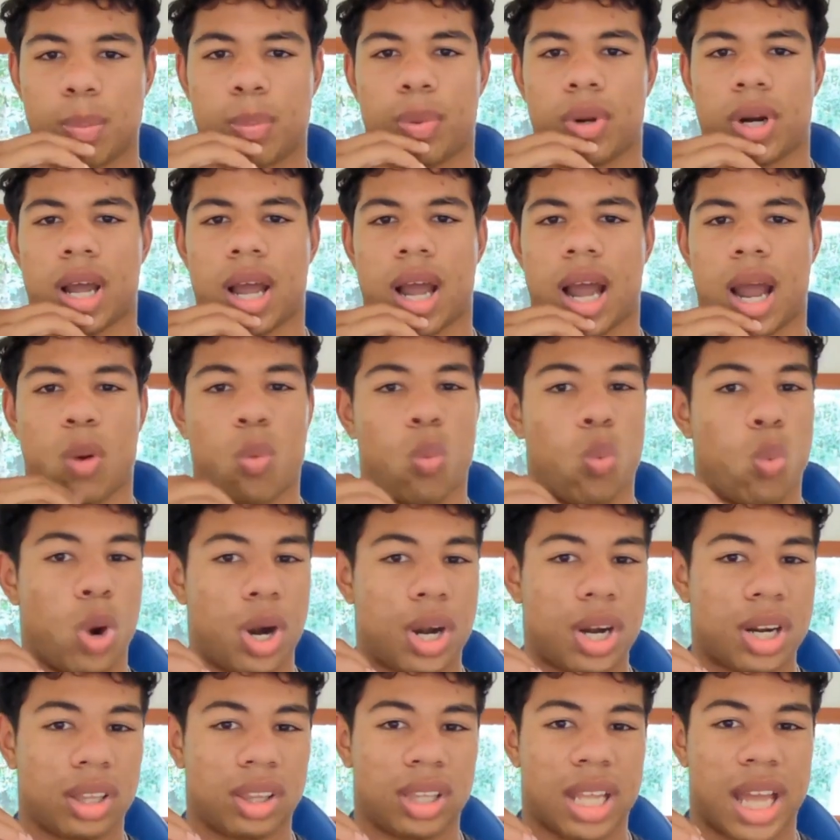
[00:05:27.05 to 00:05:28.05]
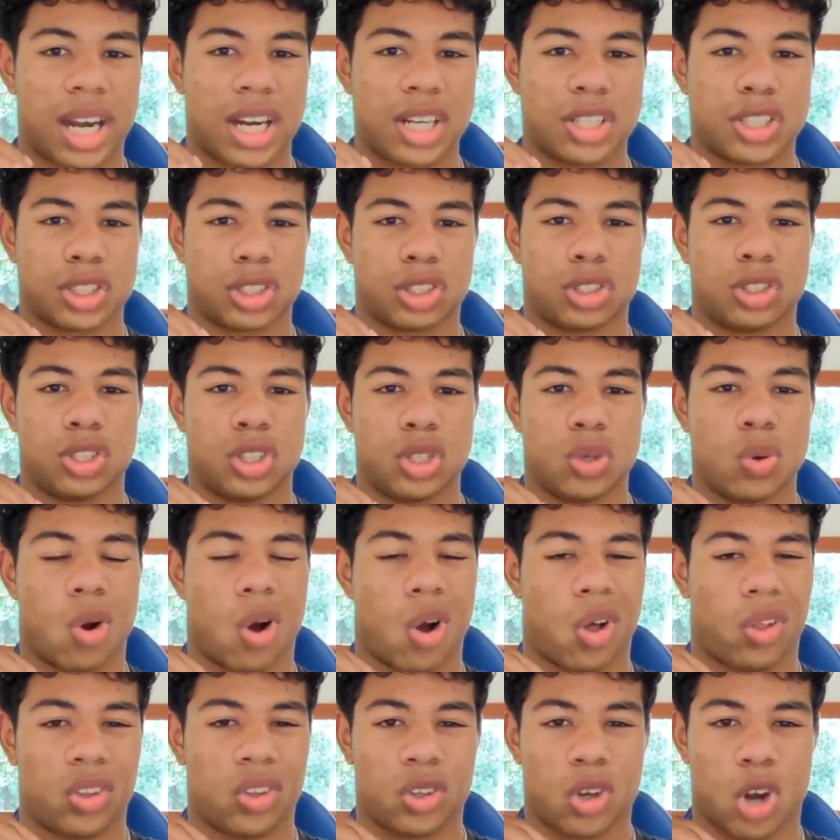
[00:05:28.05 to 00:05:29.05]
But I wouldn't let it just do
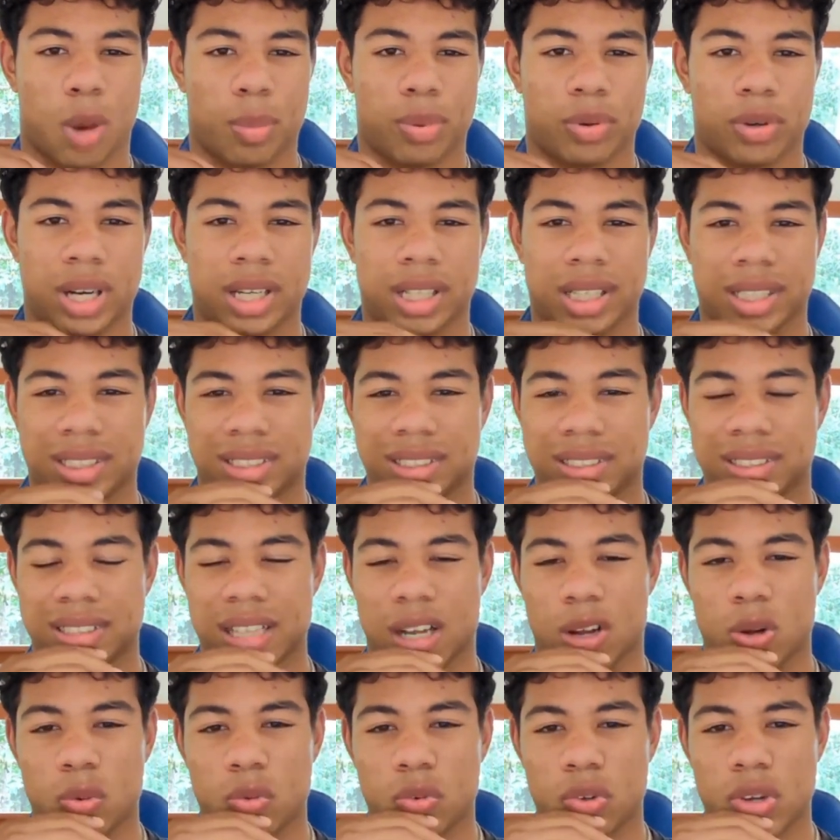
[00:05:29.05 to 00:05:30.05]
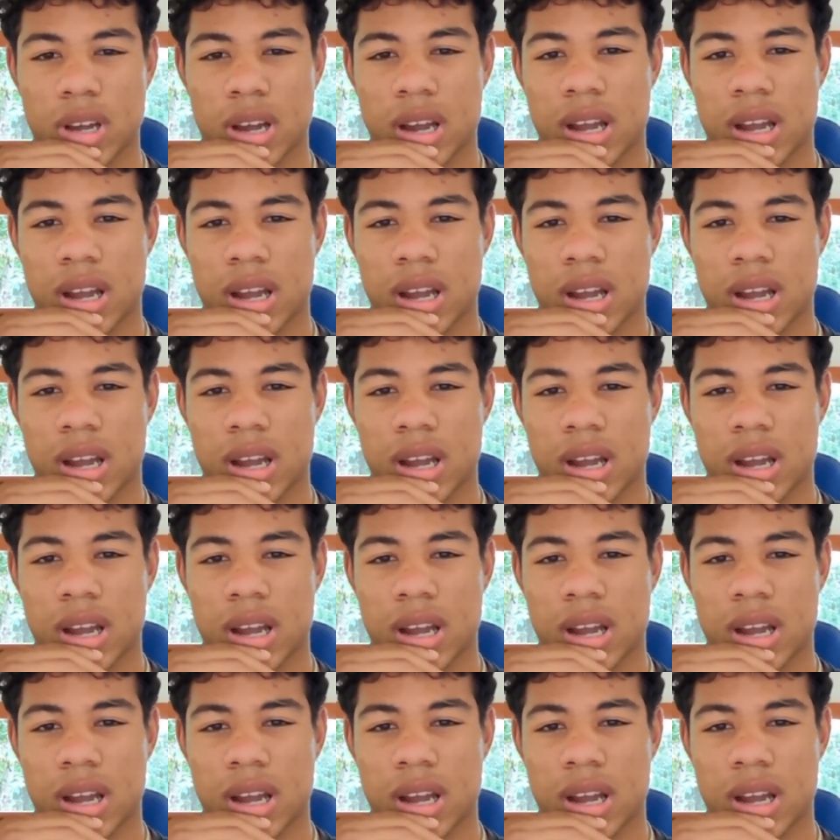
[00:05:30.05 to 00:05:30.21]
all the copywriting itself.